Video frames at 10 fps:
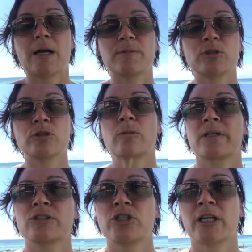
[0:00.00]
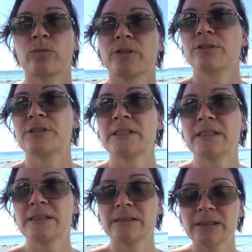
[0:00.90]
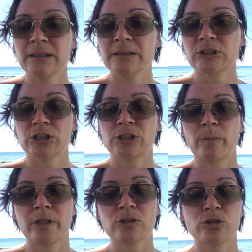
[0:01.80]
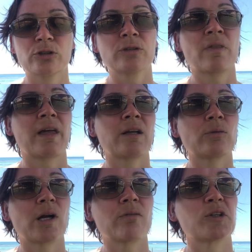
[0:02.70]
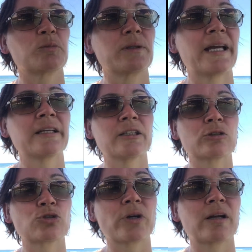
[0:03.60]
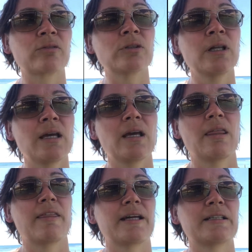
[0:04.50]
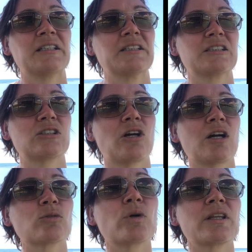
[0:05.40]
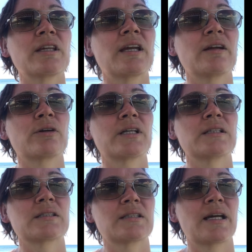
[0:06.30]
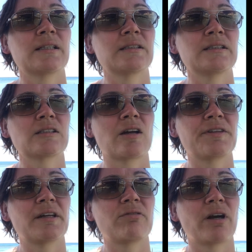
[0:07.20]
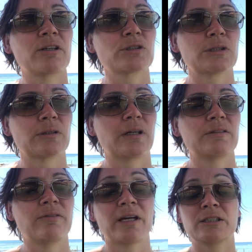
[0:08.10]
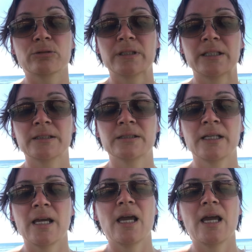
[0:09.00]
You do want to check with your CDC just to make sure that wherever you're planning your travel, that it is not one of the areas that is on the advisory list.